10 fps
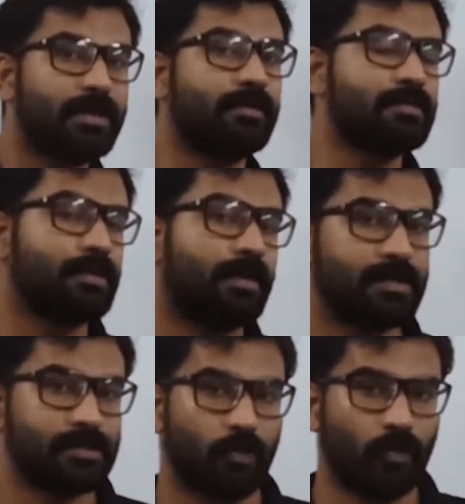considered
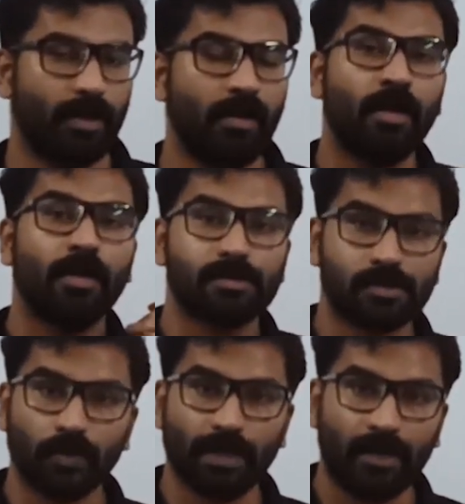as a model
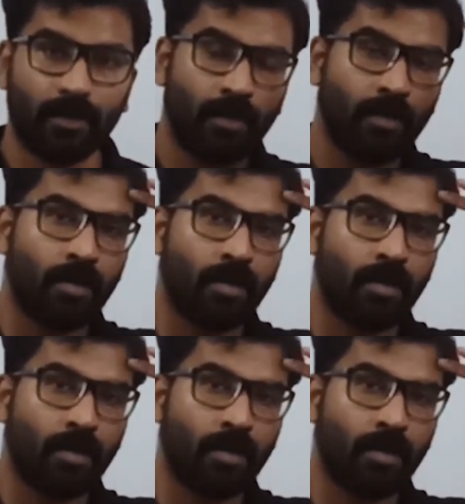so that